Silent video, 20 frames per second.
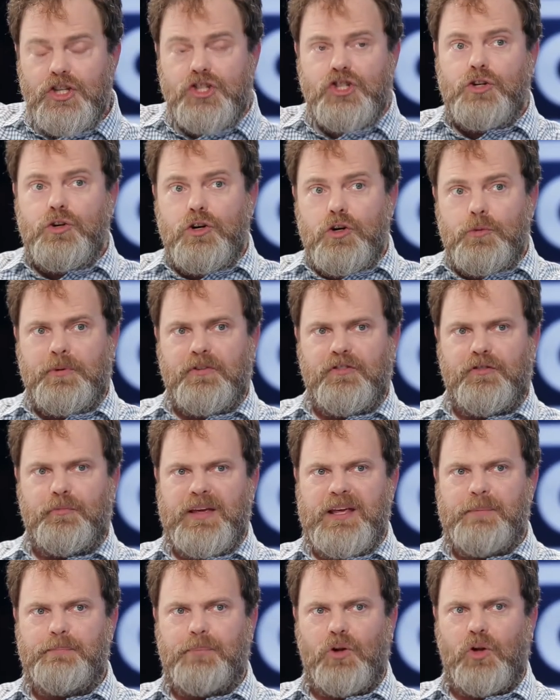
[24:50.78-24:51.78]
this group of
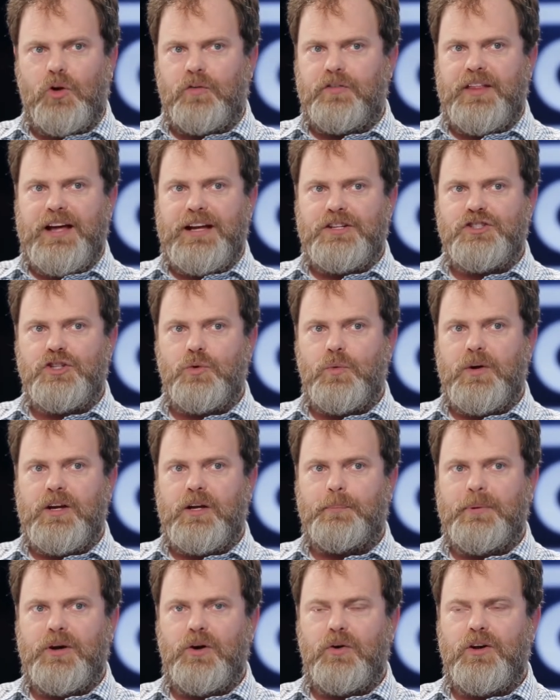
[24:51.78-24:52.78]
people over that two
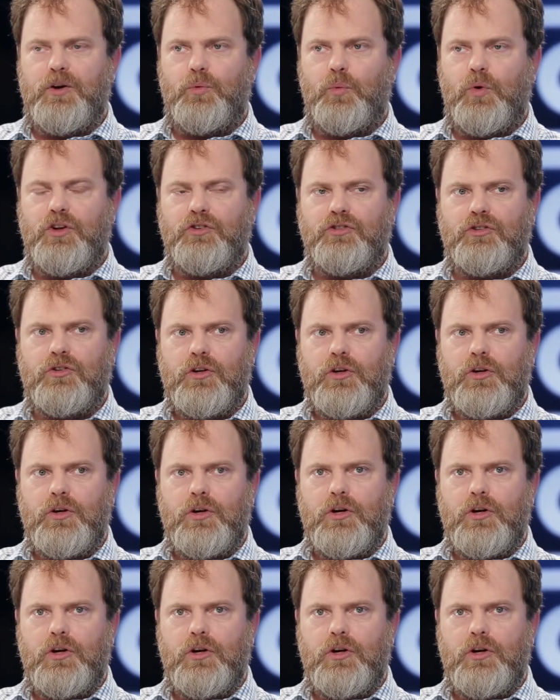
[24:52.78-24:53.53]
week period was